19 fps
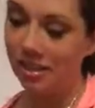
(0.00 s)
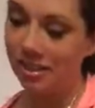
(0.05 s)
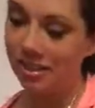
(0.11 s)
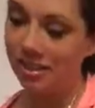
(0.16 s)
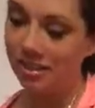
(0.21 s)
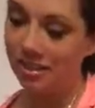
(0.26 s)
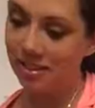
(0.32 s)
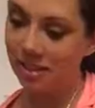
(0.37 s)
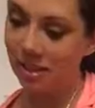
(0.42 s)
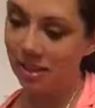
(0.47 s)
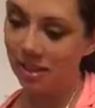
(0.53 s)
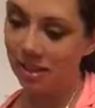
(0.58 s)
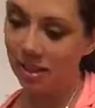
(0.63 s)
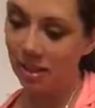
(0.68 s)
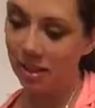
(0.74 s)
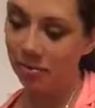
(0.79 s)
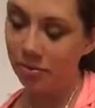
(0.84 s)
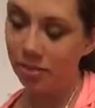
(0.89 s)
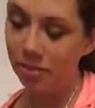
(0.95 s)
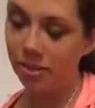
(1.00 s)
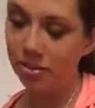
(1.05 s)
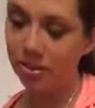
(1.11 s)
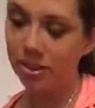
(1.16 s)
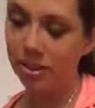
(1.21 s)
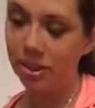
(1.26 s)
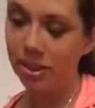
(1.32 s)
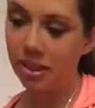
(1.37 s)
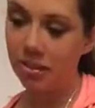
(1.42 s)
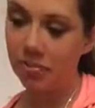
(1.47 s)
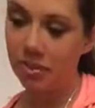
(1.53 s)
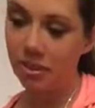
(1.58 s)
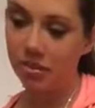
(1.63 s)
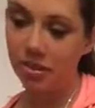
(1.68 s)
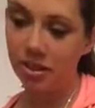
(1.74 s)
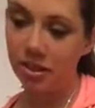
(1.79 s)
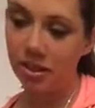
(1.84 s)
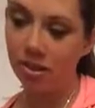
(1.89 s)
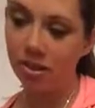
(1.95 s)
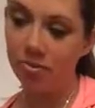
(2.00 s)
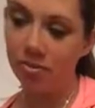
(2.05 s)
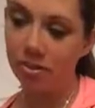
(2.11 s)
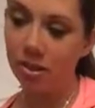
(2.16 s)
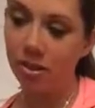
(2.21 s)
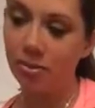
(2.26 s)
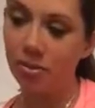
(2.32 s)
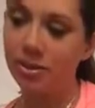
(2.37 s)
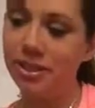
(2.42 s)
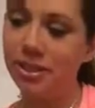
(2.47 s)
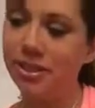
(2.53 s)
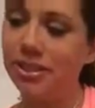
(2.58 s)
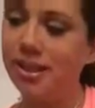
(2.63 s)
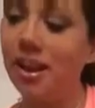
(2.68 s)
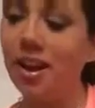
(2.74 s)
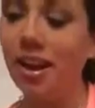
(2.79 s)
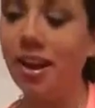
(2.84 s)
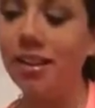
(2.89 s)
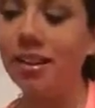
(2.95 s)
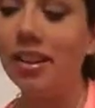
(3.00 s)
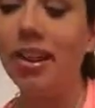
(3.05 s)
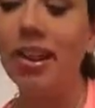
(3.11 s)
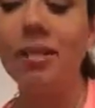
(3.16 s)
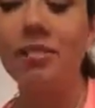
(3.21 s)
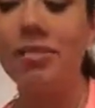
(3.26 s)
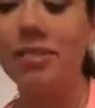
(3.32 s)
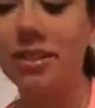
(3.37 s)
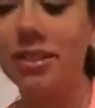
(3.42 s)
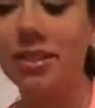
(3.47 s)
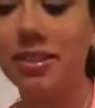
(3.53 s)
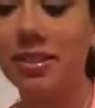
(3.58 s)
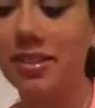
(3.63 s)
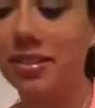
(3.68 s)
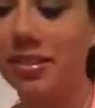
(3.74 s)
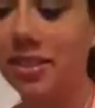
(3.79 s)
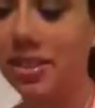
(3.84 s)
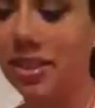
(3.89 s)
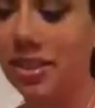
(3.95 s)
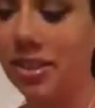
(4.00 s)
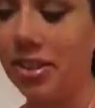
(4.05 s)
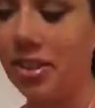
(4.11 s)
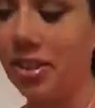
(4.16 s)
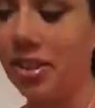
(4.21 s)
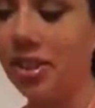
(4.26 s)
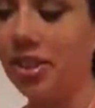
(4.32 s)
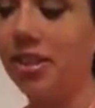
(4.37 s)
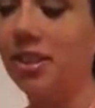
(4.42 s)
it's kind of comical to think about now, but I was not laughing earlier.